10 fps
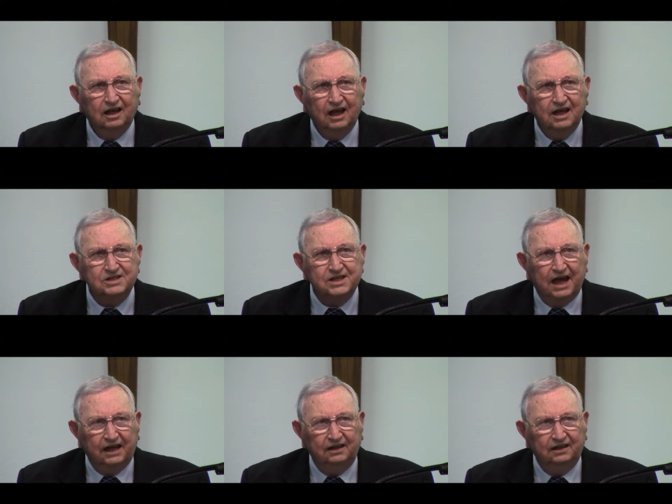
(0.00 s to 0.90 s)
he
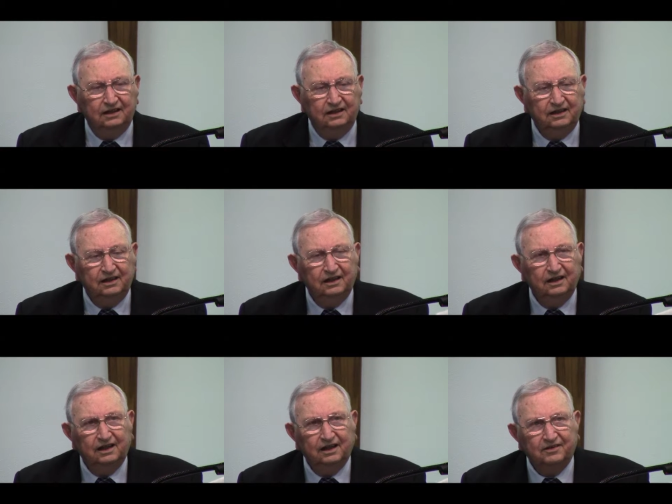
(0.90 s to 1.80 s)
said,
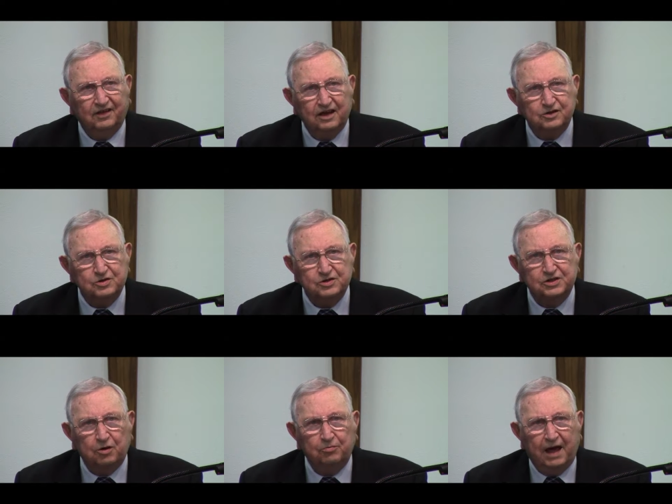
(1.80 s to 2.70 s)
things are
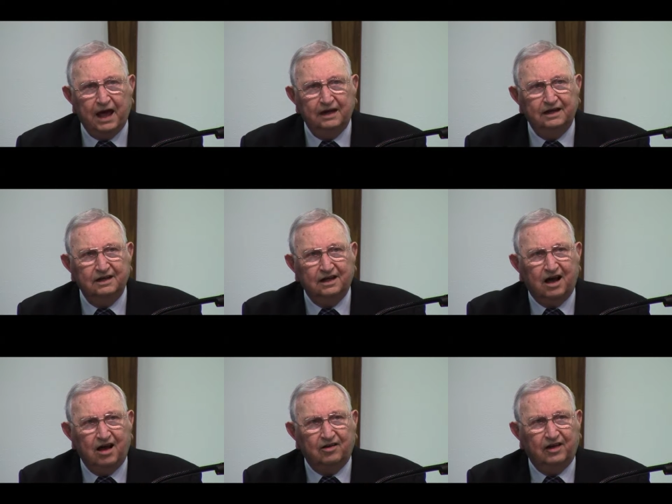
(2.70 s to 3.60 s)
so bad in the
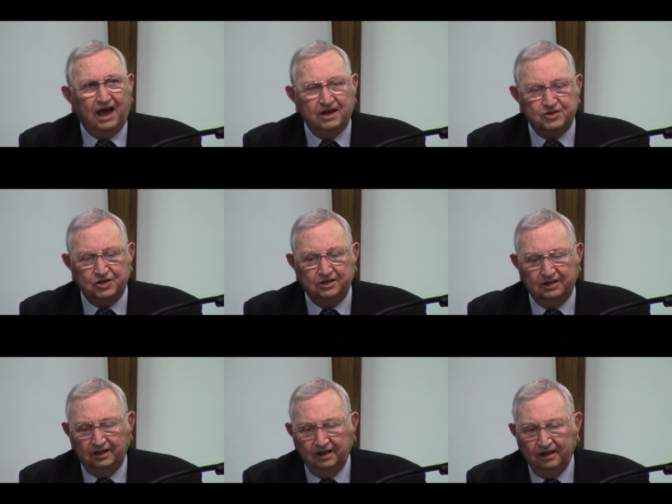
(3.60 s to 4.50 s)

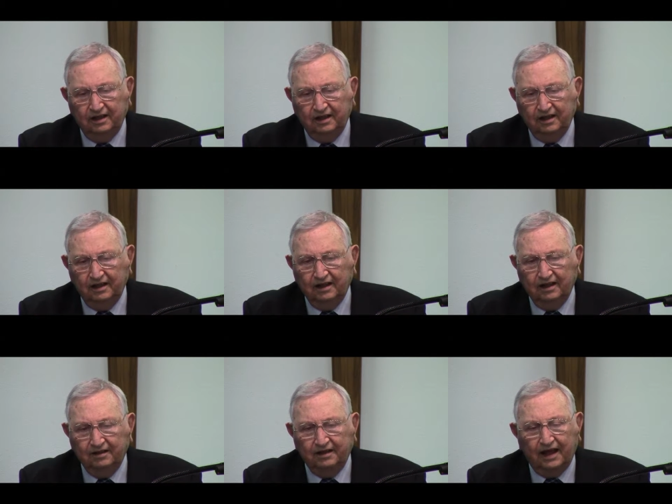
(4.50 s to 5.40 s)
congregation
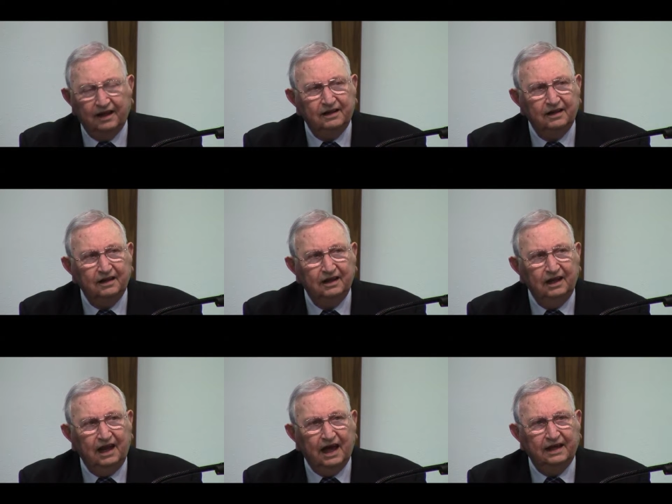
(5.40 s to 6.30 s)
that
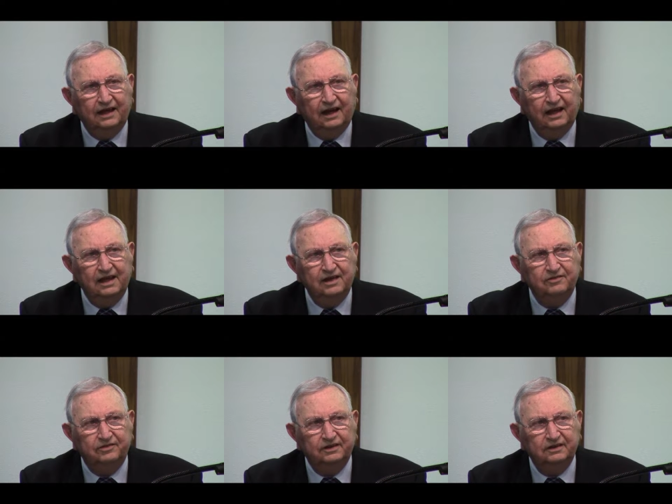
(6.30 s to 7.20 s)
he had to
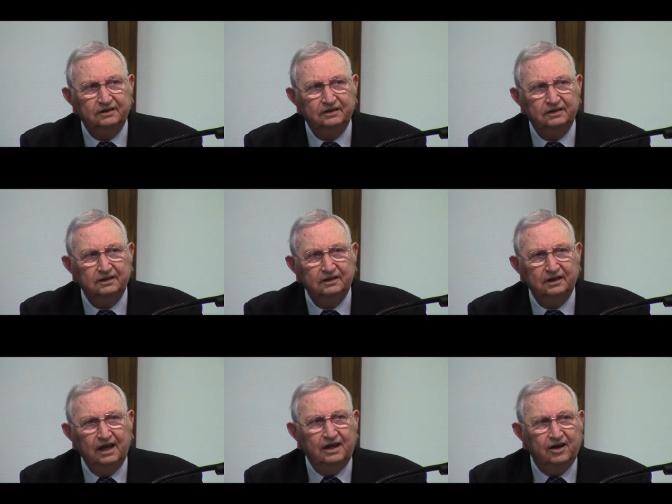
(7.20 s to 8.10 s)
leave.
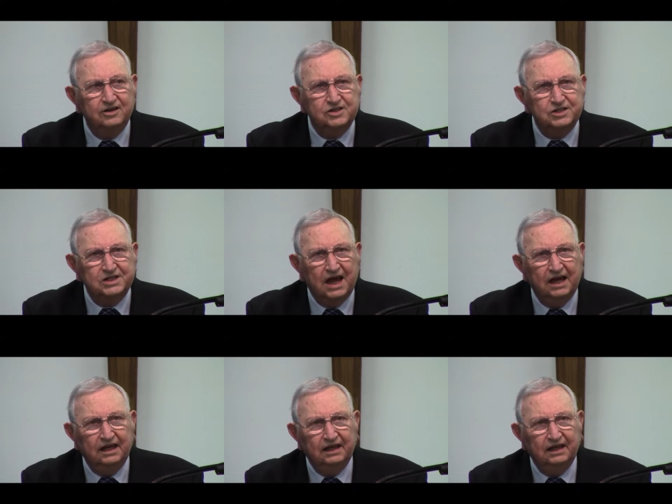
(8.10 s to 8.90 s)
He couldn't stay.